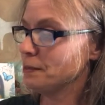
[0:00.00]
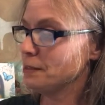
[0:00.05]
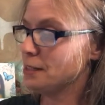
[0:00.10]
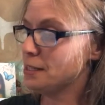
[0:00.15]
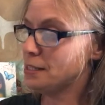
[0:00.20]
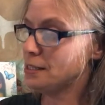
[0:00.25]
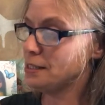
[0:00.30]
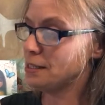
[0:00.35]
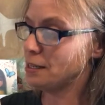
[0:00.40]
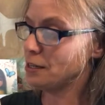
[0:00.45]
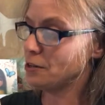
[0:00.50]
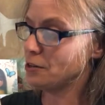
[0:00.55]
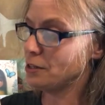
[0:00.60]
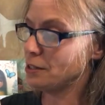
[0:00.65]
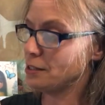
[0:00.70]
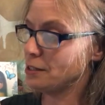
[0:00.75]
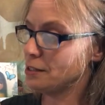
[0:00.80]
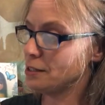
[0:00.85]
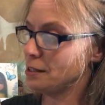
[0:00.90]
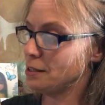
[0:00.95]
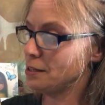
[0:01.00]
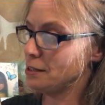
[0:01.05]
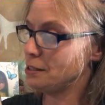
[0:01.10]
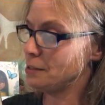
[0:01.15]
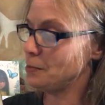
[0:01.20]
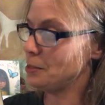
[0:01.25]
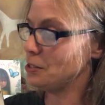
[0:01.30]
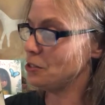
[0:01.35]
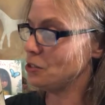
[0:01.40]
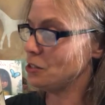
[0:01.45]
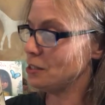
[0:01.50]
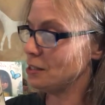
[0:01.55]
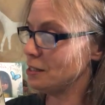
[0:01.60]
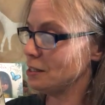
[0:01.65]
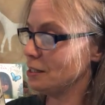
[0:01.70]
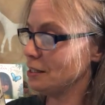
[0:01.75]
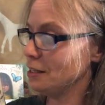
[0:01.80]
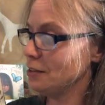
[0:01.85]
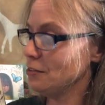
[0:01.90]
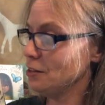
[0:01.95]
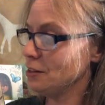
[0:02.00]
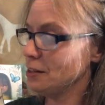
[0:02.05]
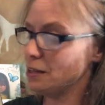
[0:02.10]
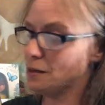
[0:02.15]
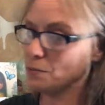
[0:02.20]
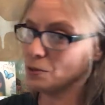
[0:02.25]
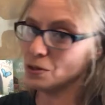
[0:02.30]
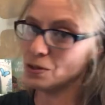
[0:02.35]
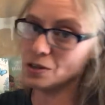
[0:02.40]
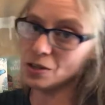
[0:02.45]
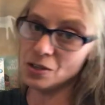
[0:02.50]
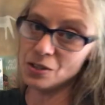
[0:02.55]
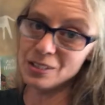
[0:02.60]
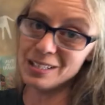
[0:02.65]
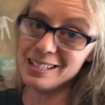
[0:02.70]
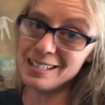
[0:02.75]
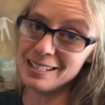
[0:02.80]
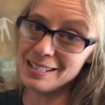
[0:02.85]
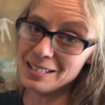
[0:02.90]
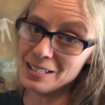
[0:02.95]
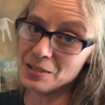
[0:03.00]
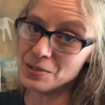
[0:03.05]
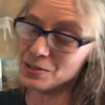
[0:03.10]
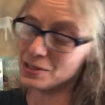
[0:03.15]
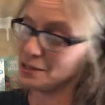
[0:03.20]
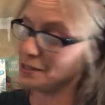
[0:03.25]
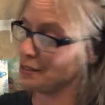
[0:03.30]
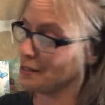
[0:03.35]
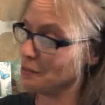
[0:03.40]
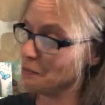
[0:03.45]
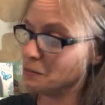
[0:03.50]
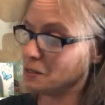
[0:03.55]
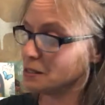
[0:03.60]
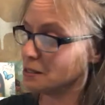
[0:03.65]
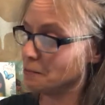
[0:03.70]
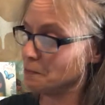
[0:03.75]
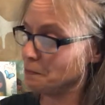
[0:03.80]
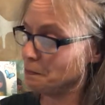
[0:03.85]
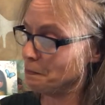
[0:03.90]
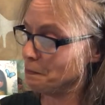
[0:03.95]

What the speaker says: These areas and the species that live in them are called ecosystems.